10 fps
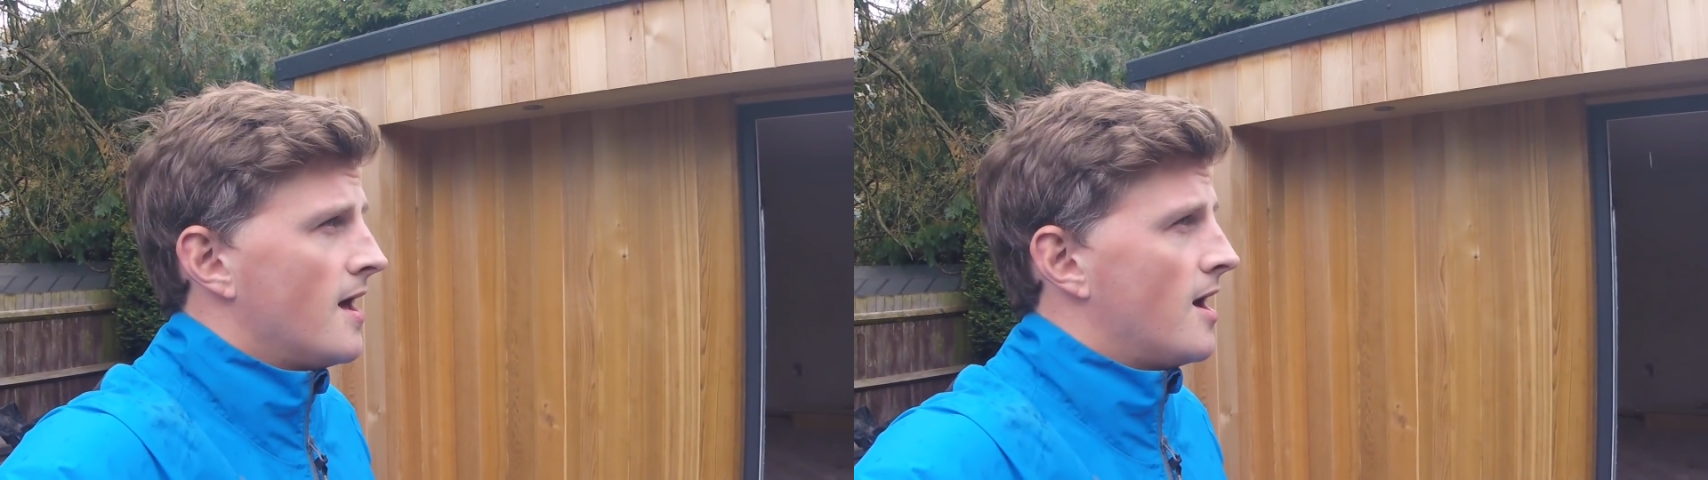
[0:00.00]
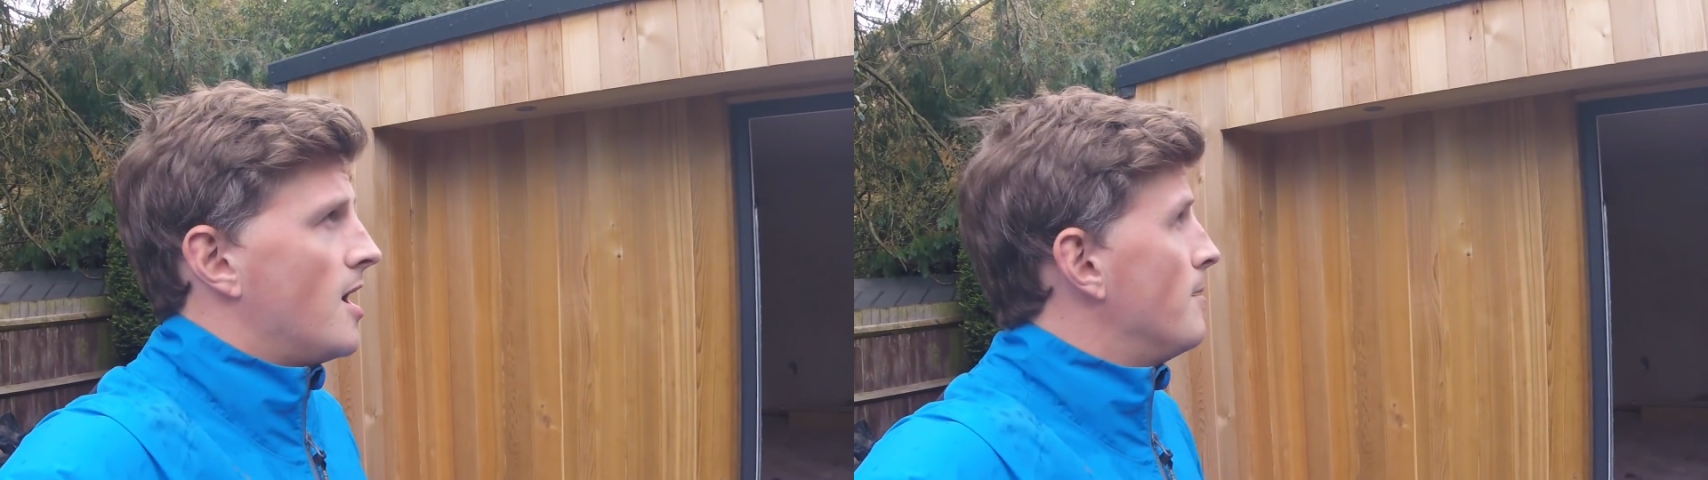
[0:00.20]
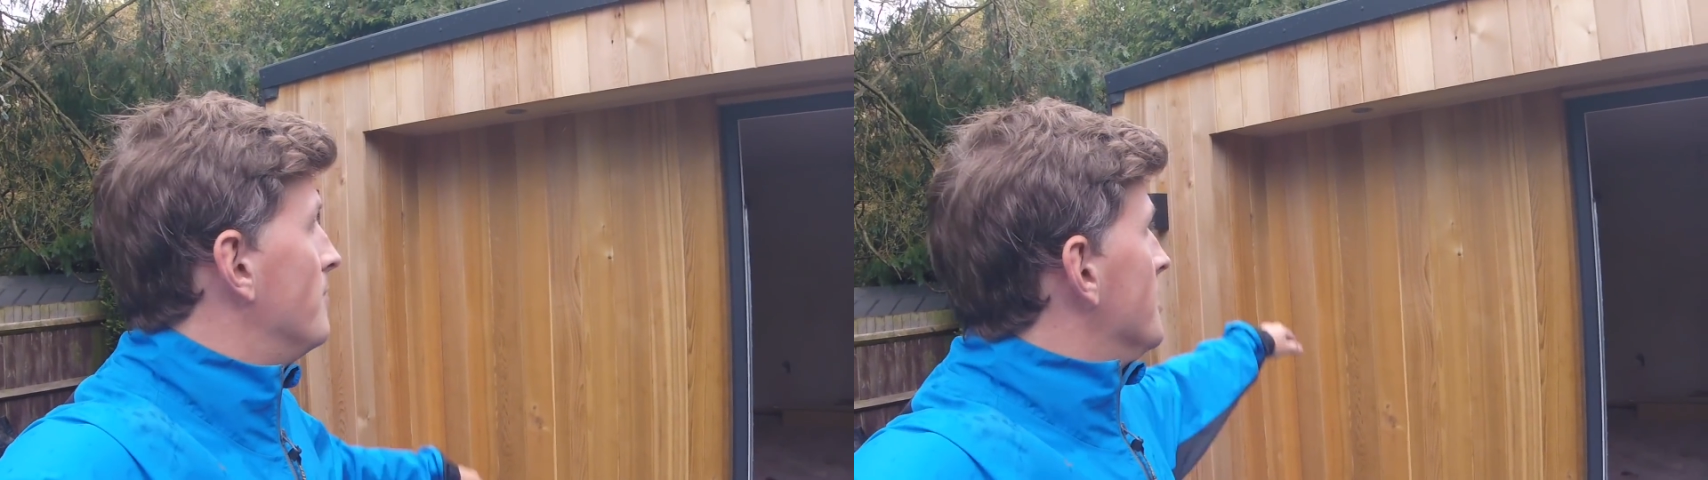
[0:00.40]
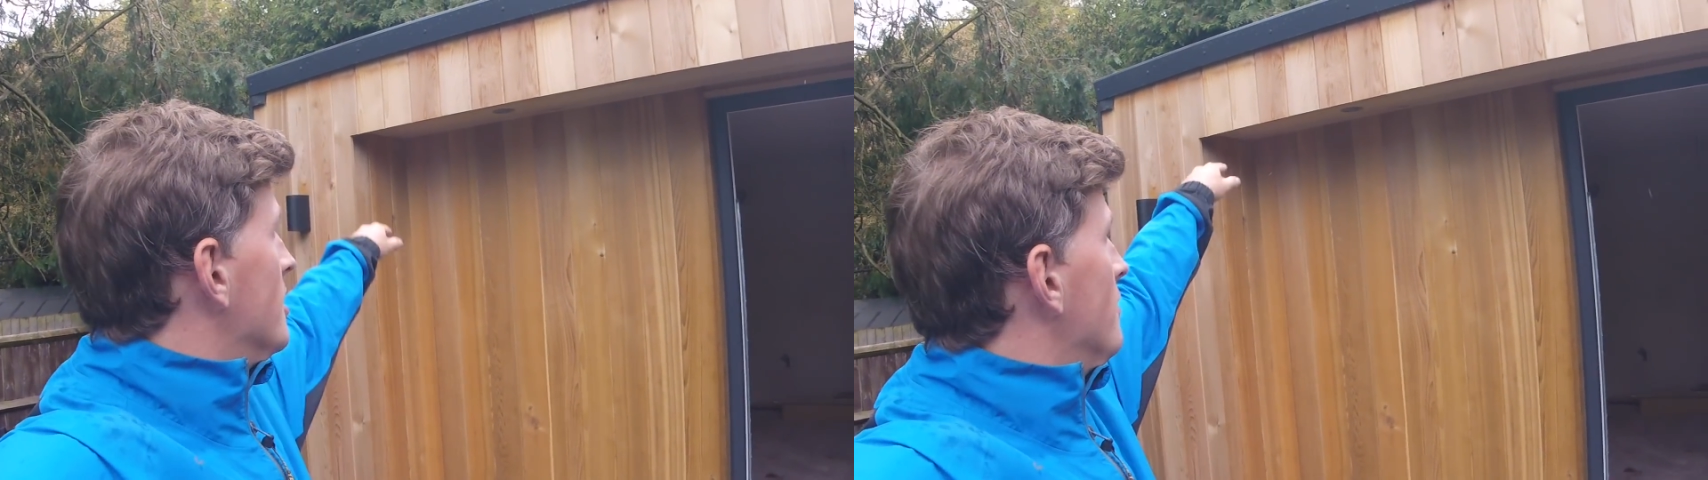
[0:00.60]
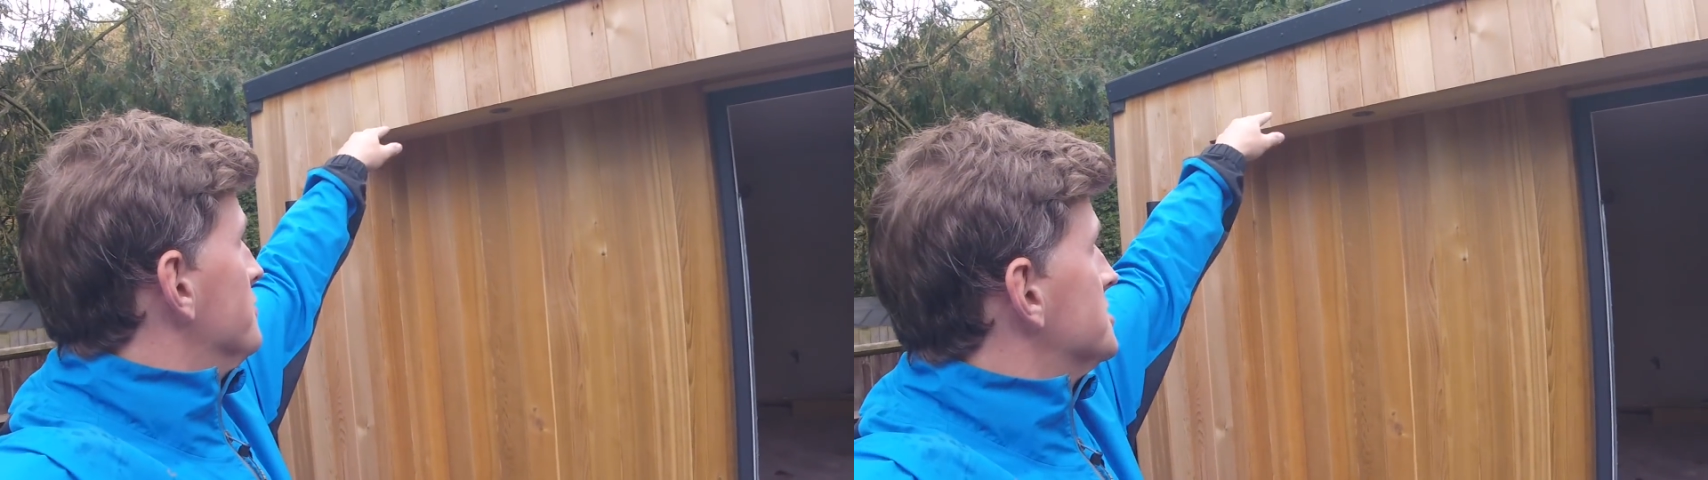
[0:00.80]
um, and
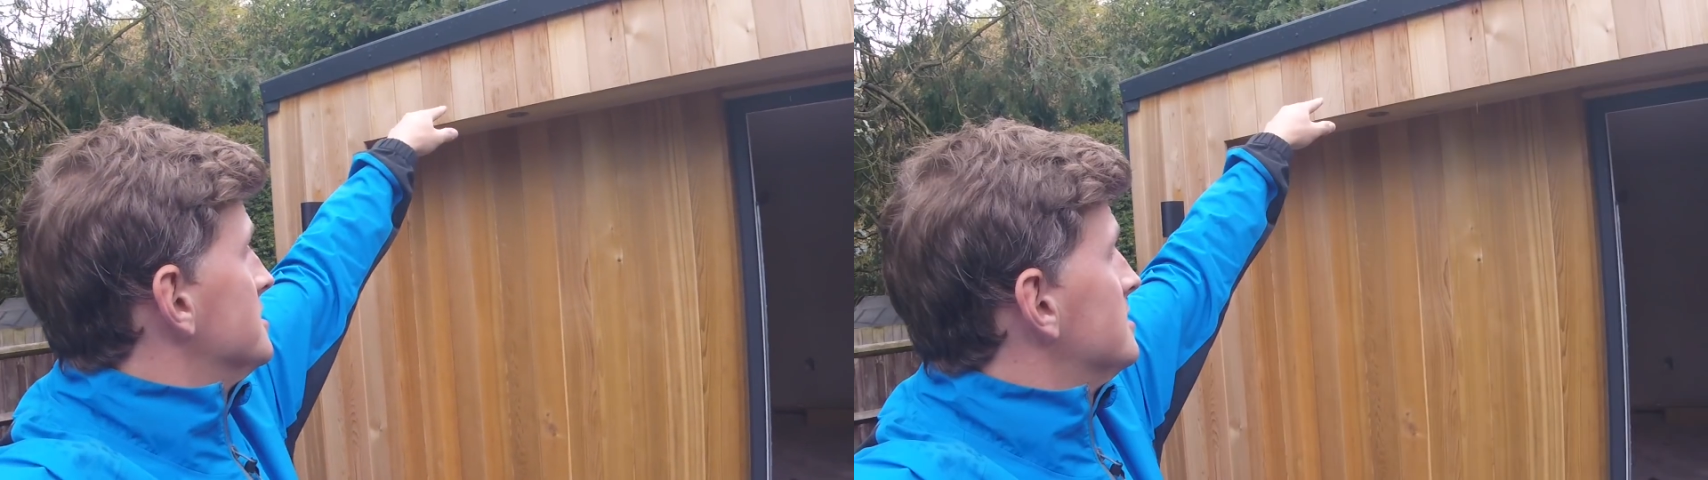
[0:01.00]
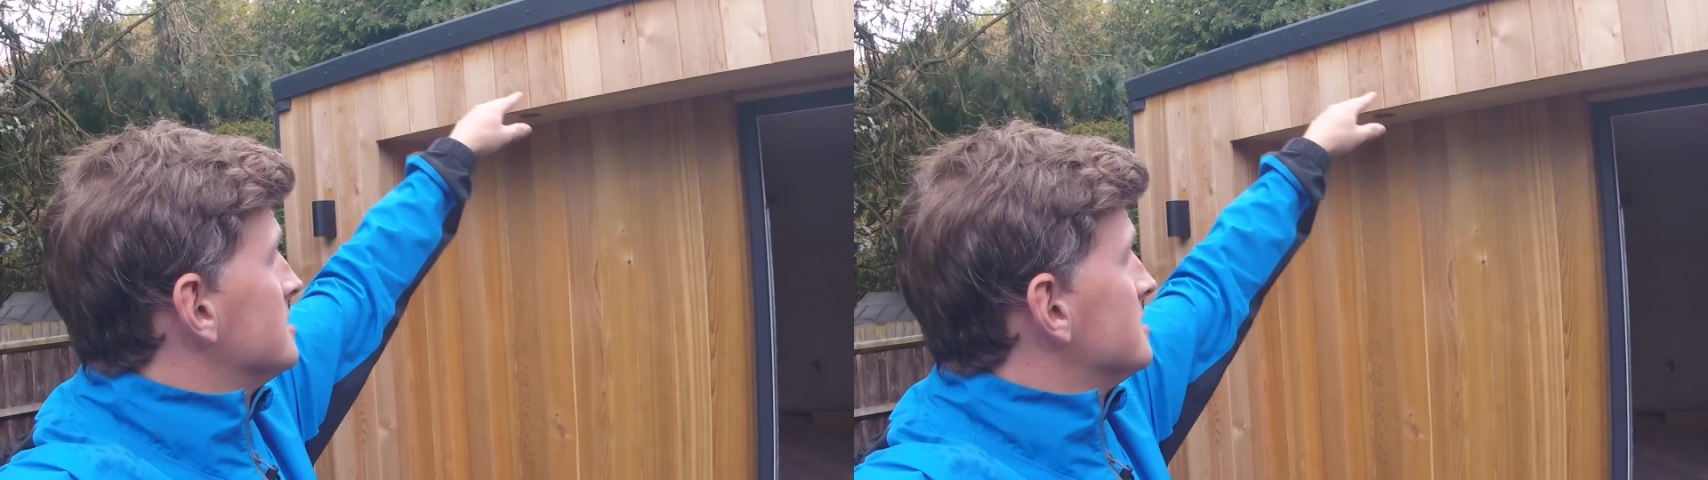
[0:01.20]
obviously you